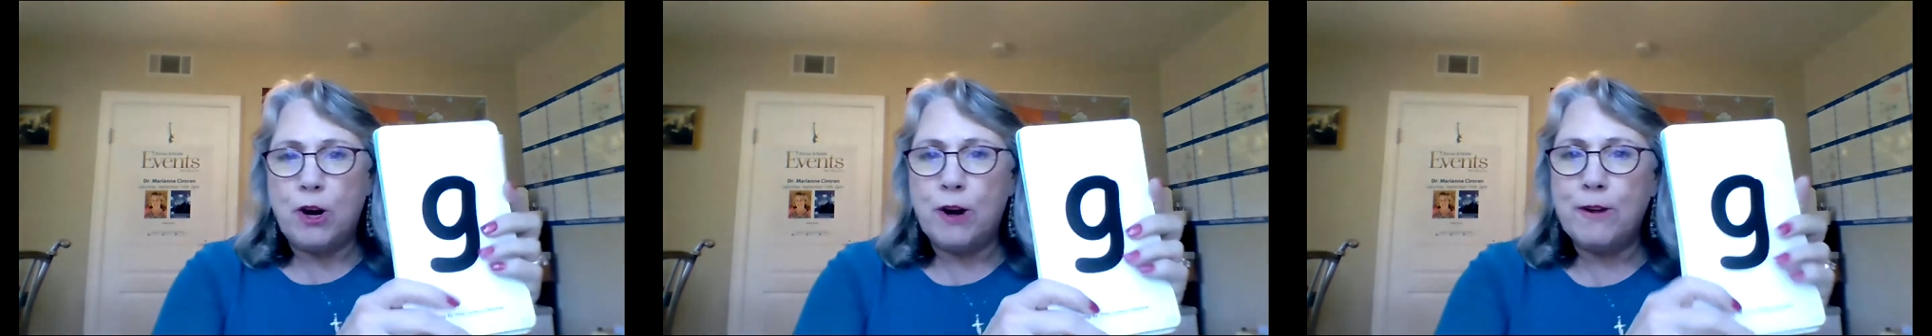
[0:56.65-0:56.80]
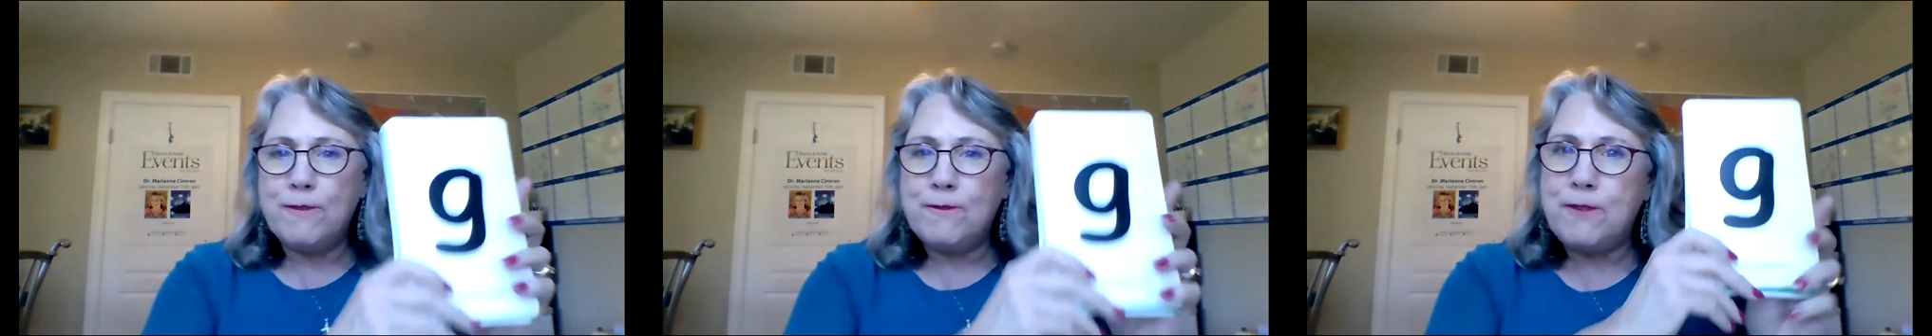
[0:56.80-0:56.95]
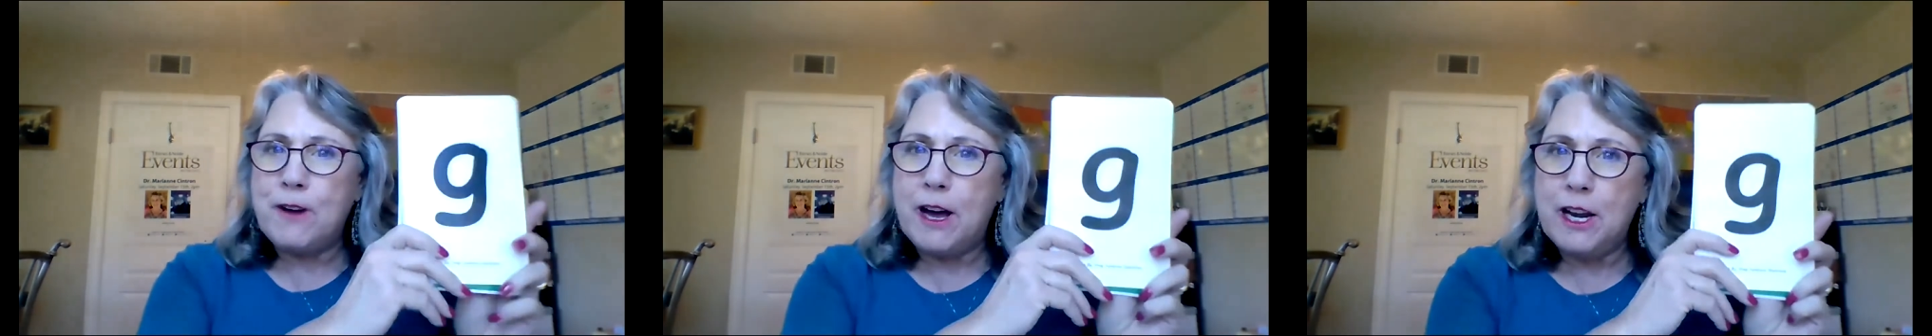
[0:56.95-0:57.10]

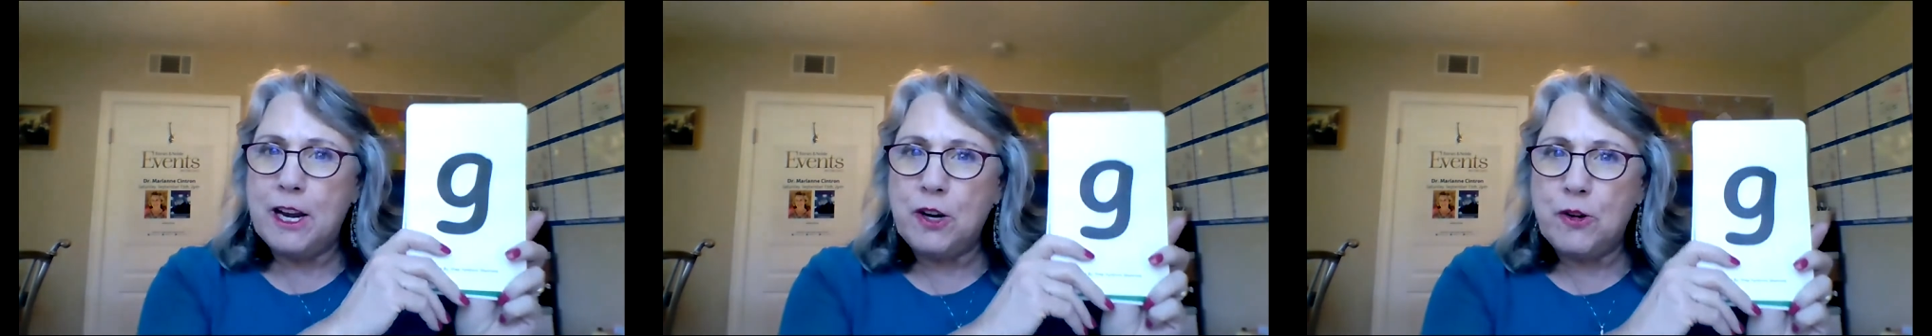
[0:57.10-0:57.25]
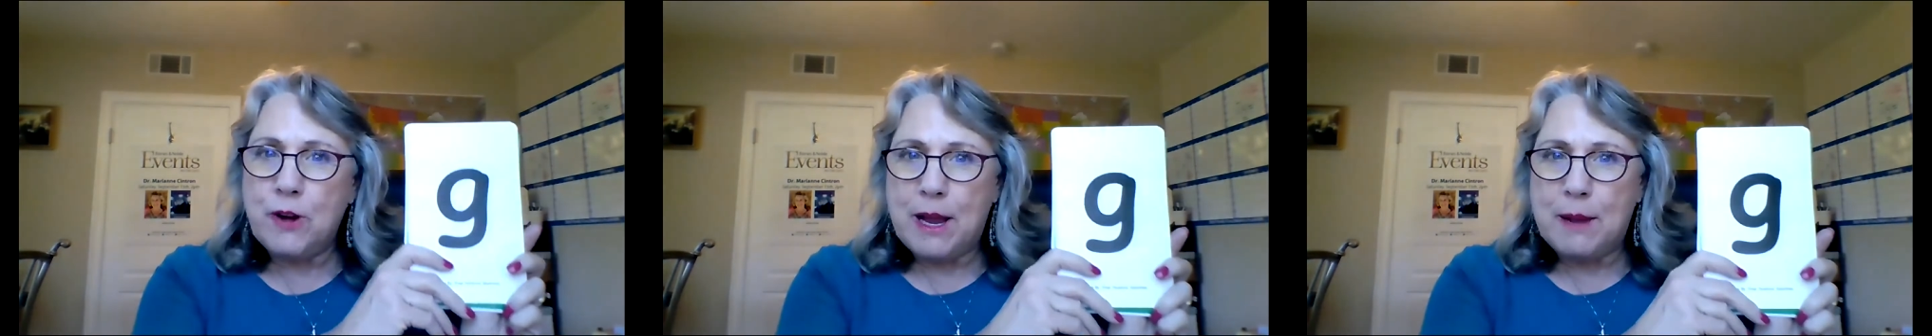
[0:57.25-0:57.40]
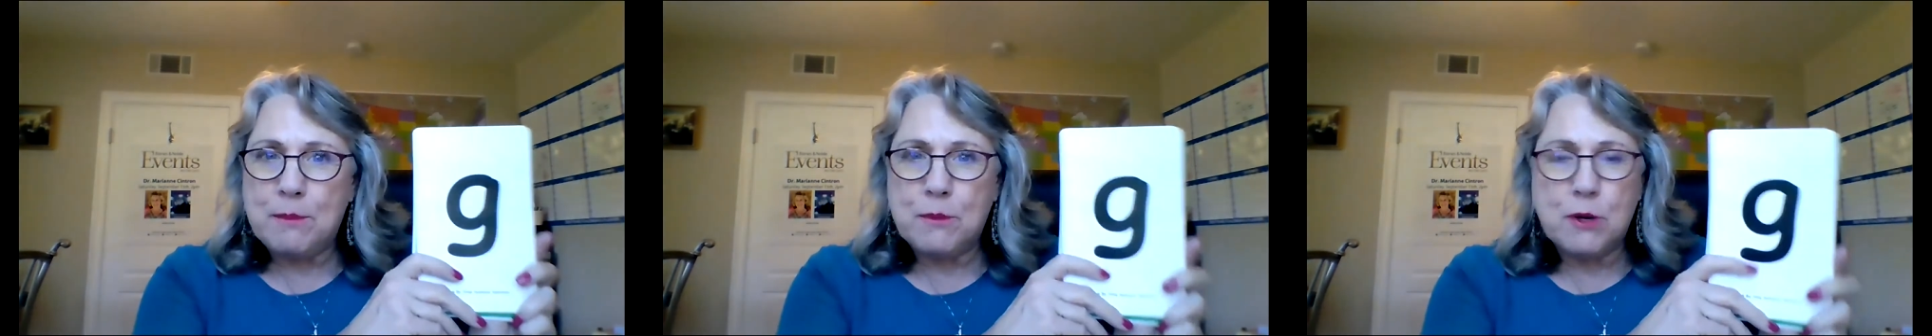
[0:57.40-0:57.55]
our
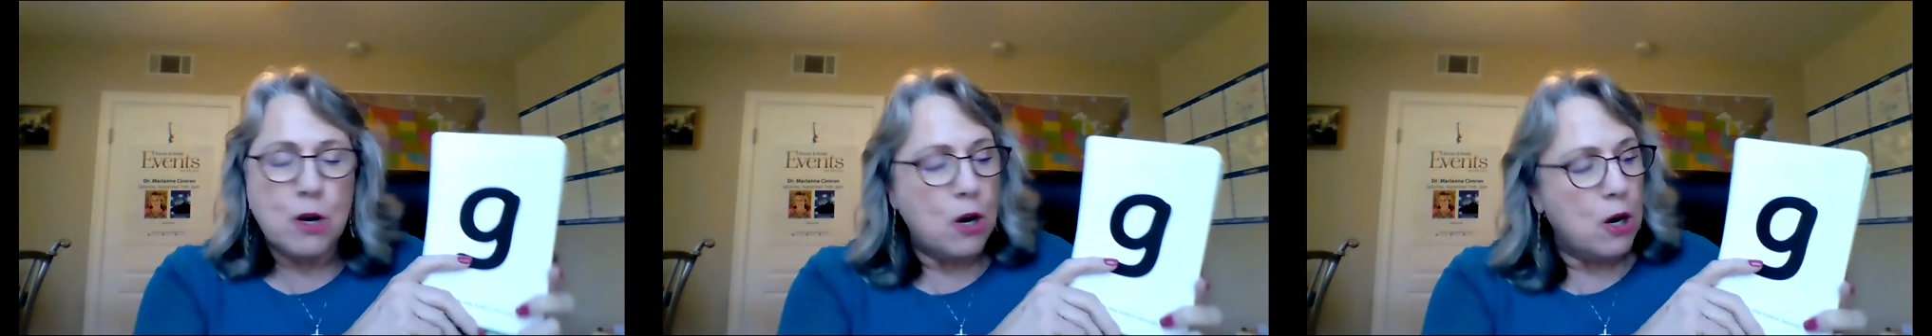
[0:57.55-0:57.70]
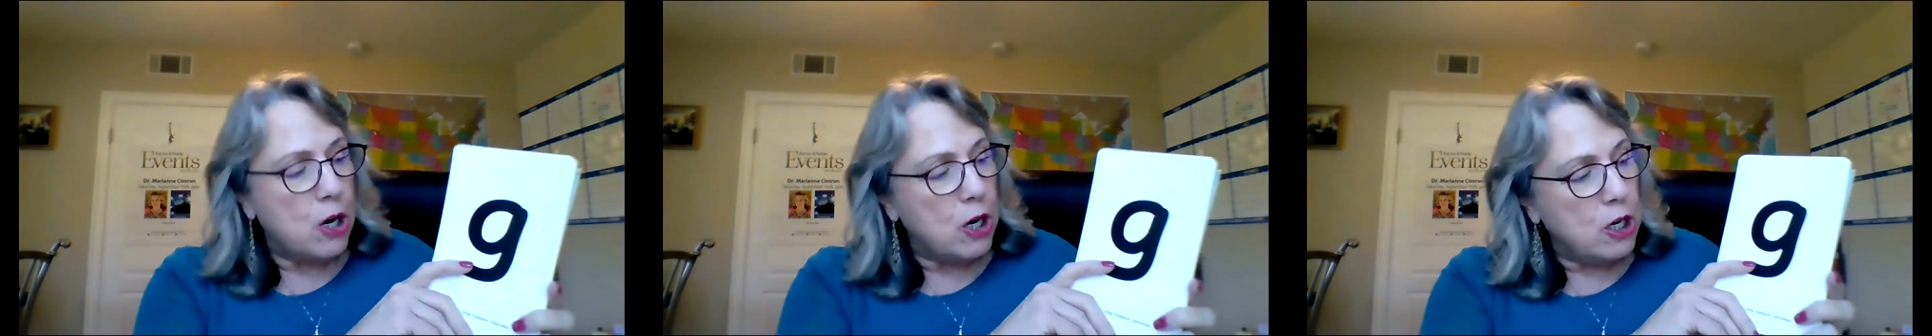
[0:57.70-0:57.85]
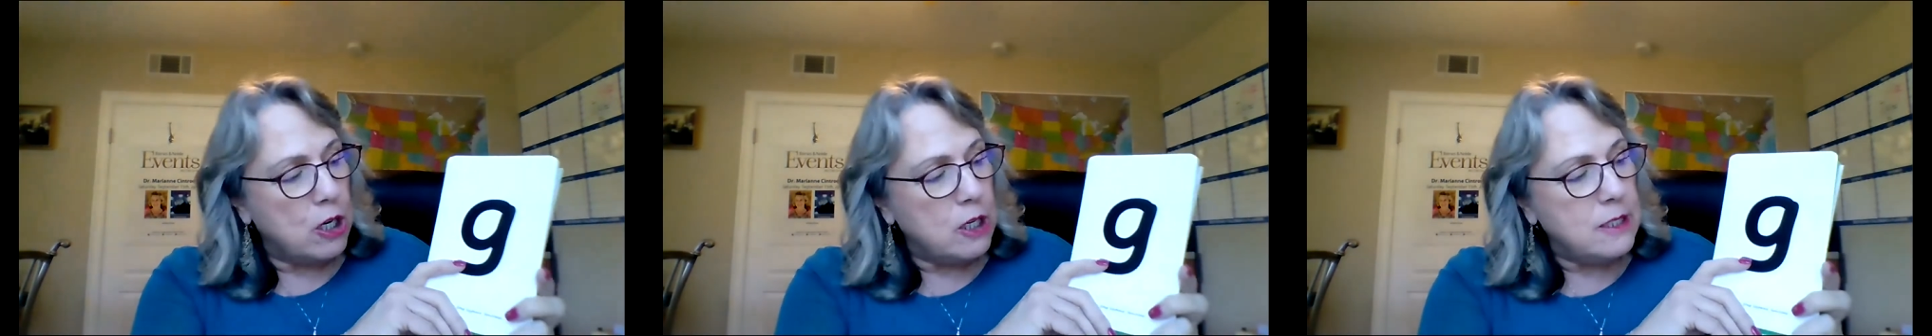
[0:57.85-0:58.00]
phonogram
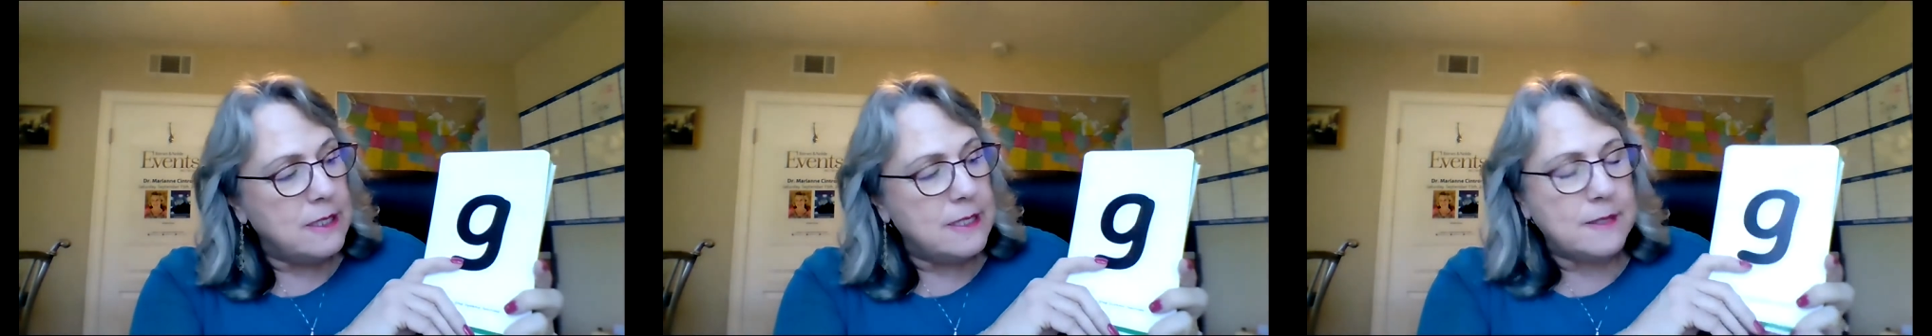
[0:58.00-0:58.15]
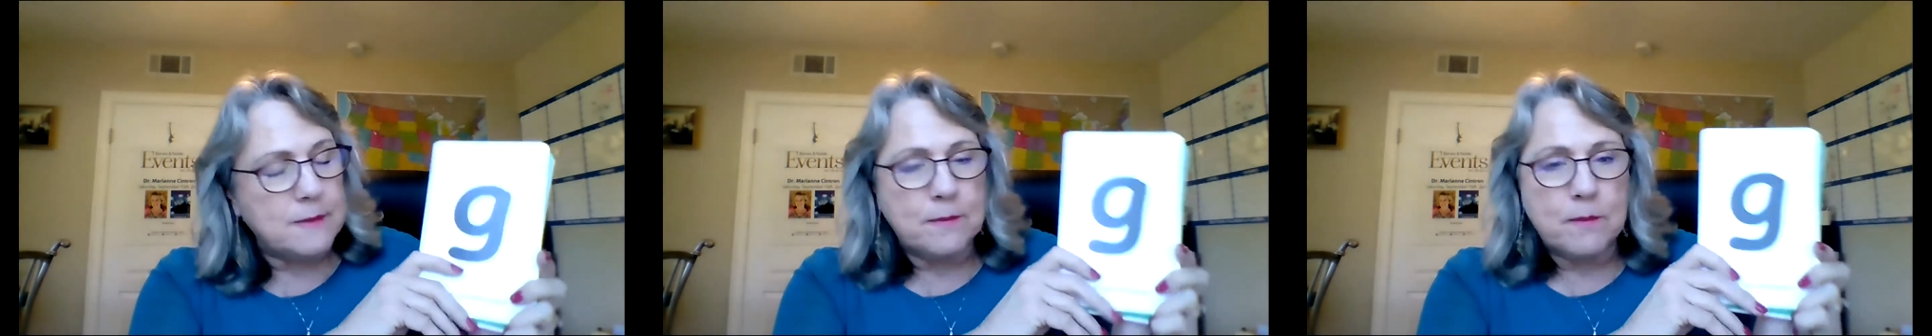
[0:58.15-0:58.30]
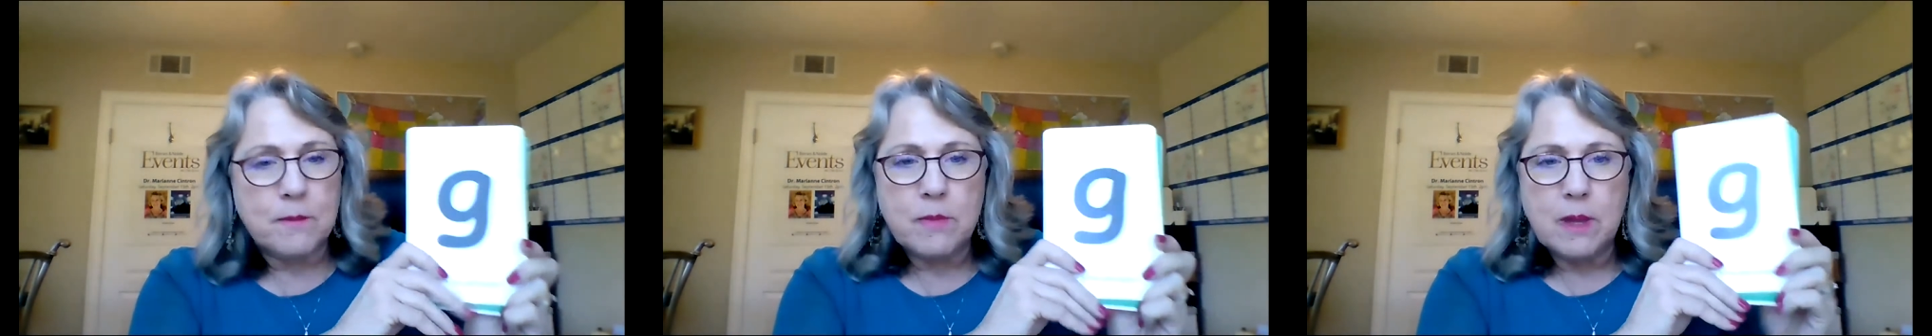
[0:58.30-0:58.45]
cards.